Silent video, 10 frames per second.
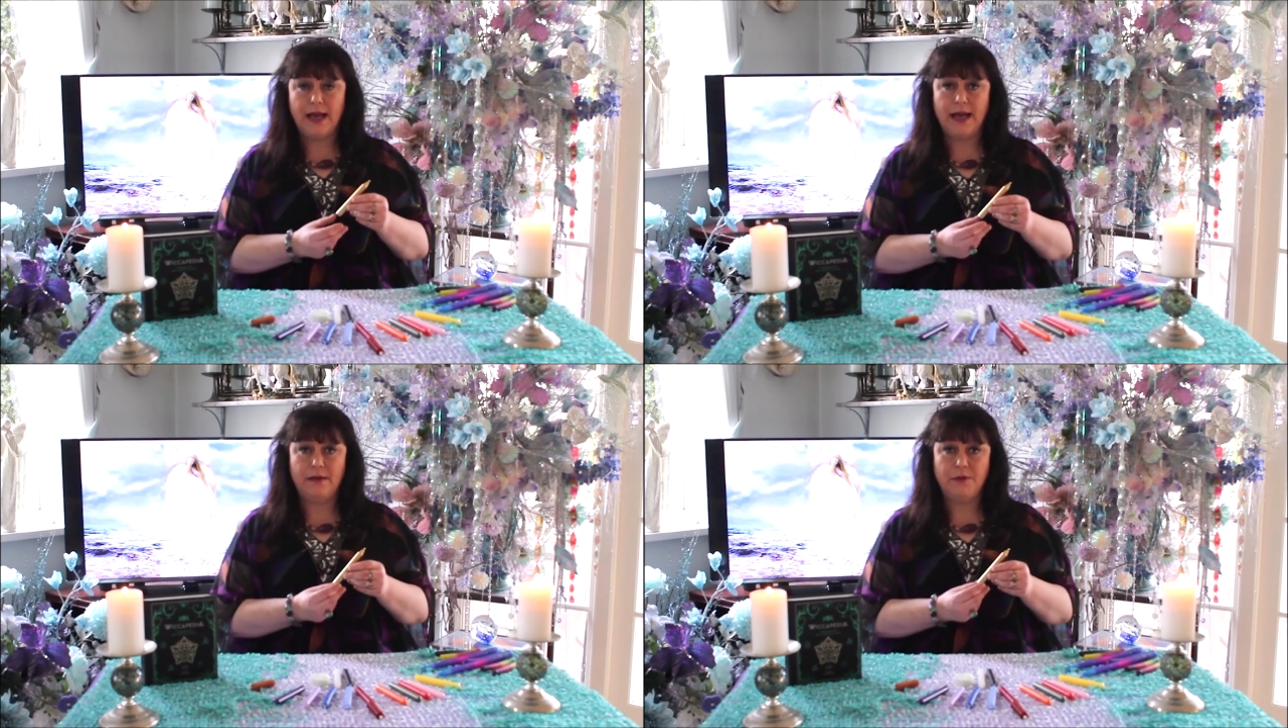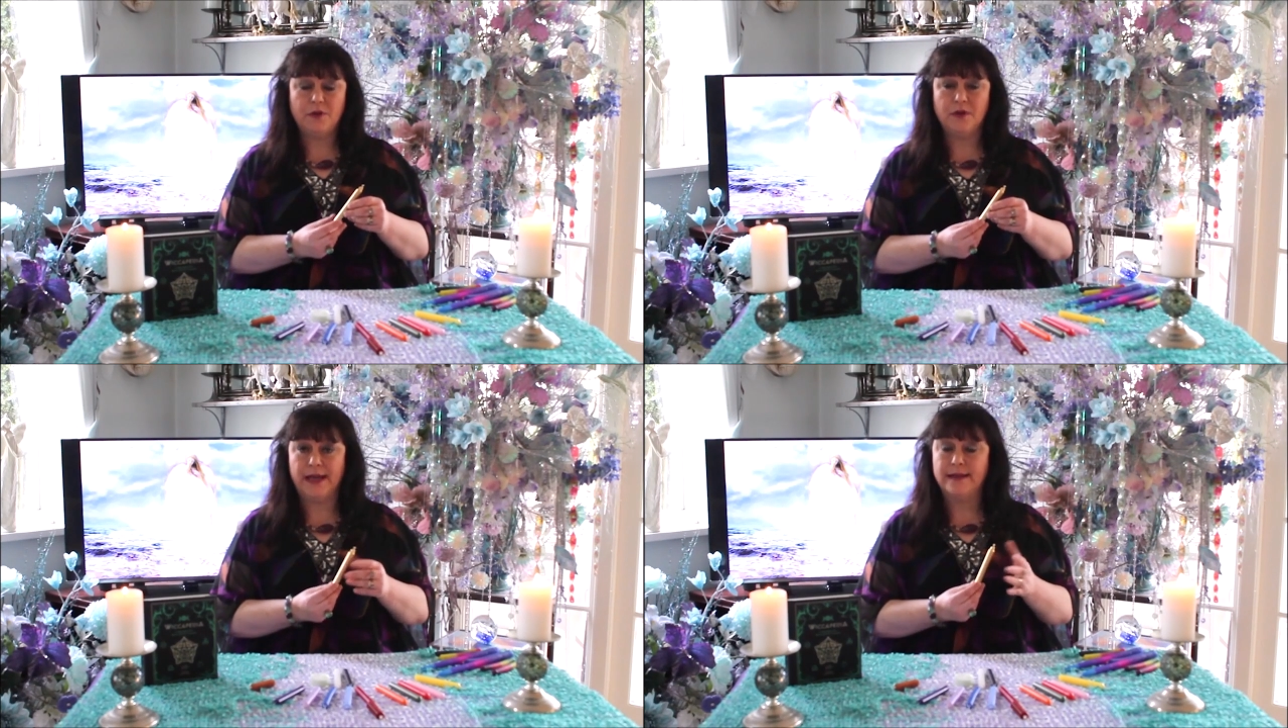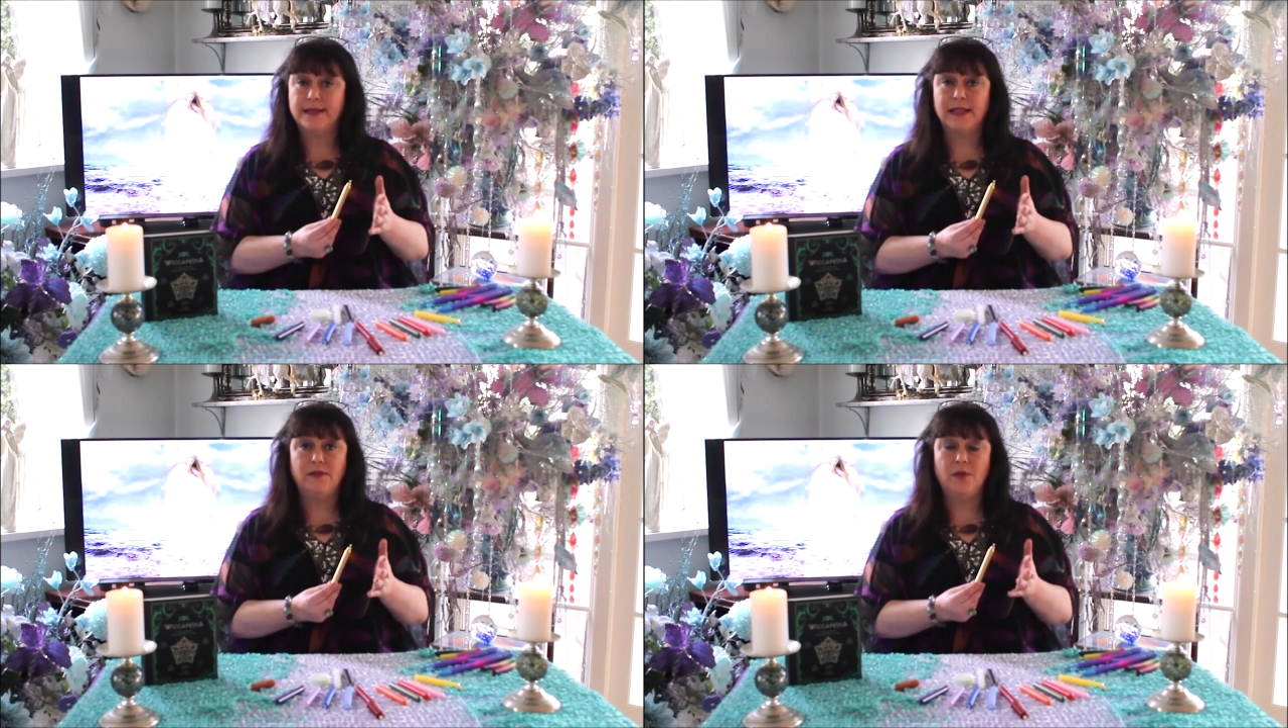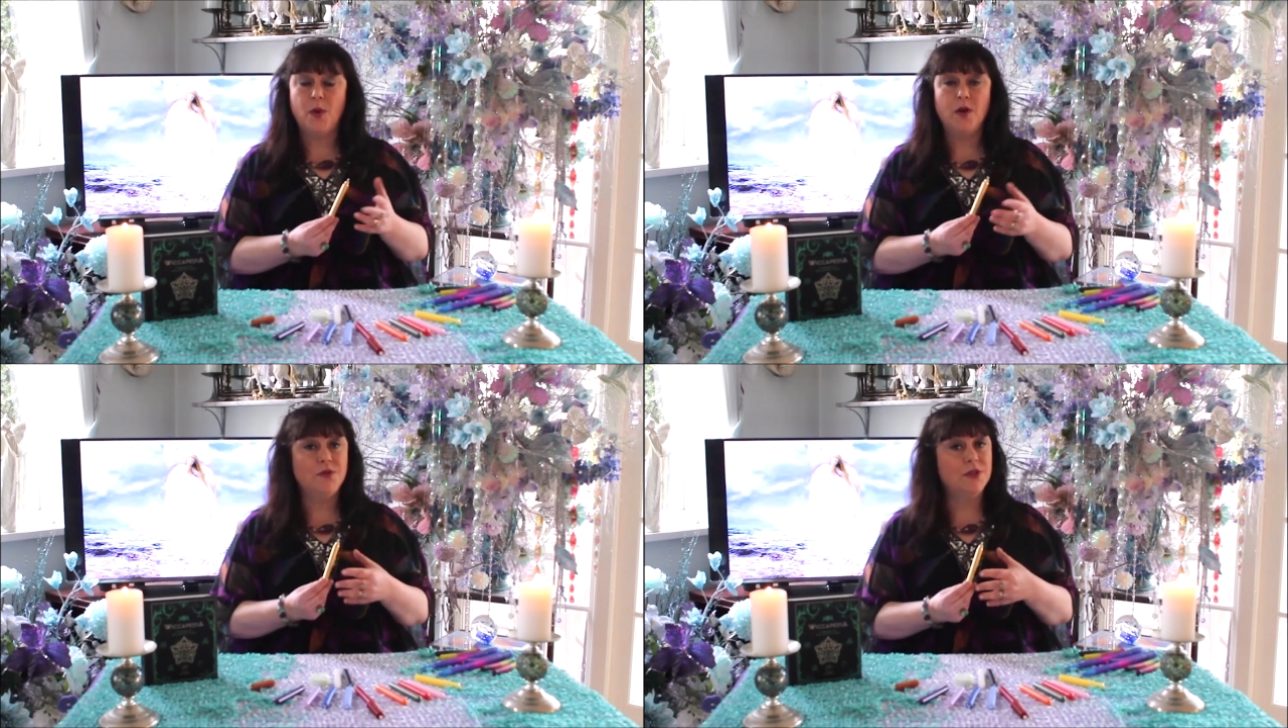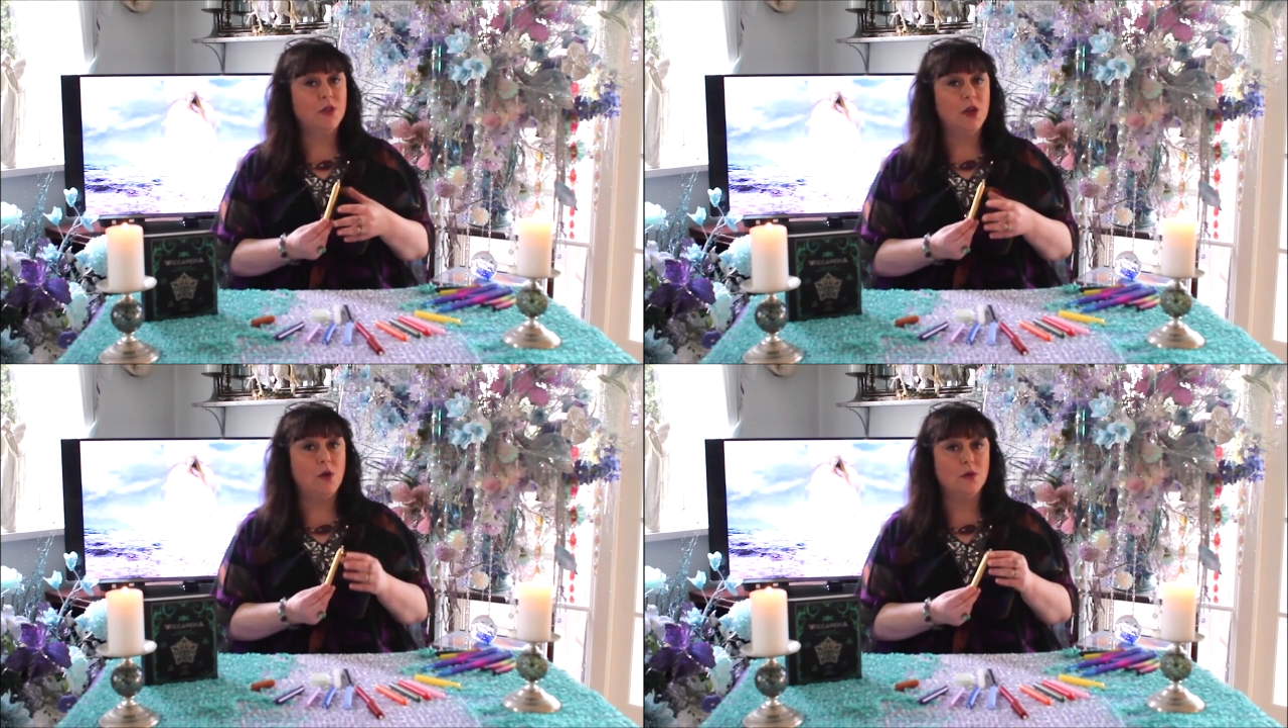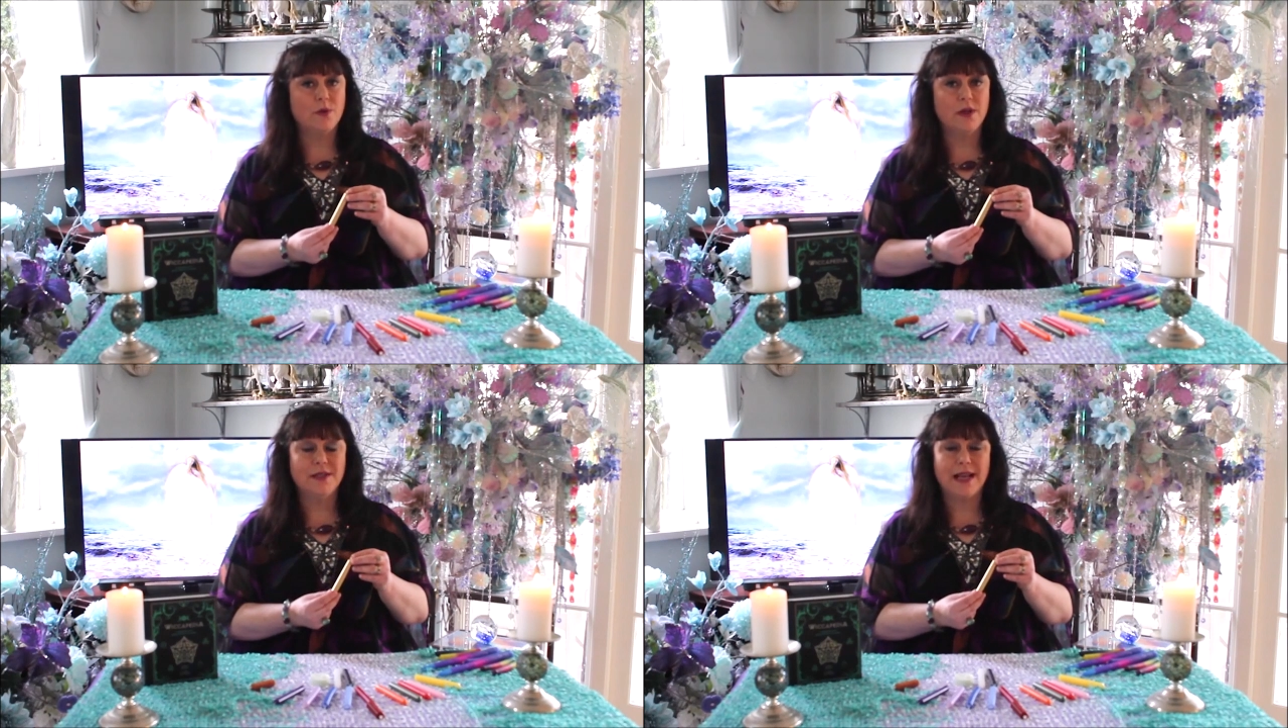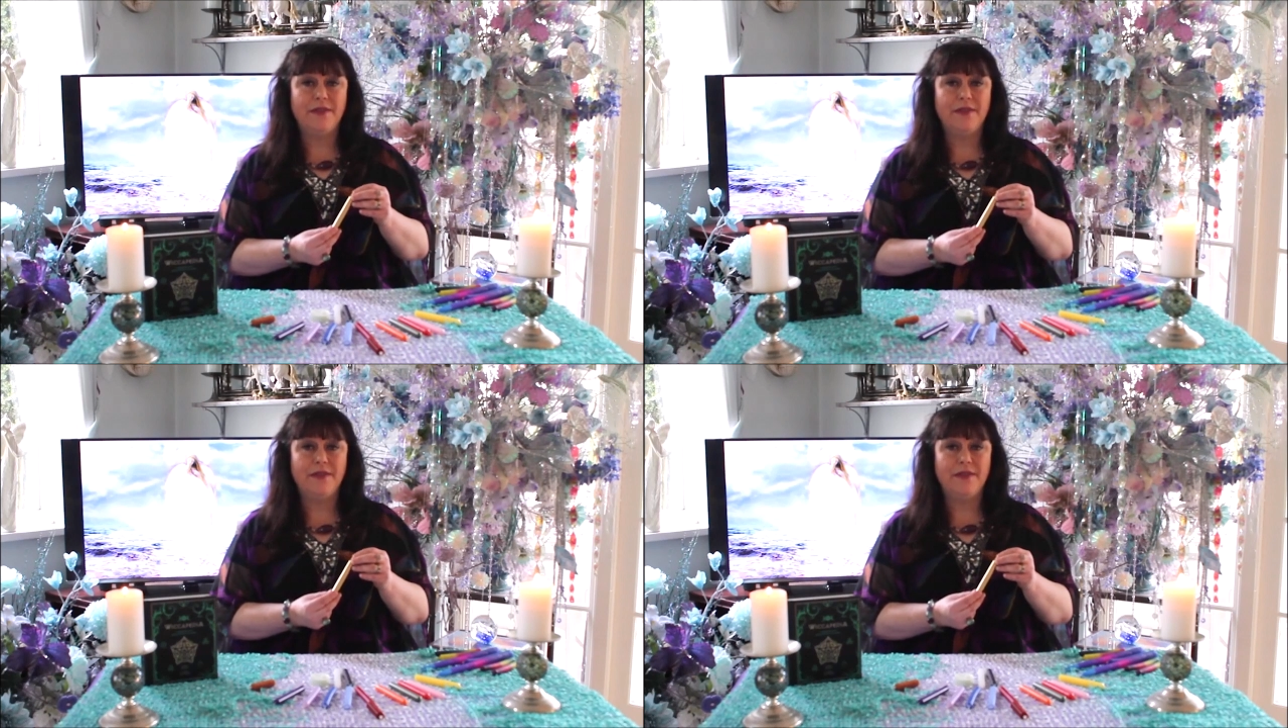You can get silver ones and gold ones,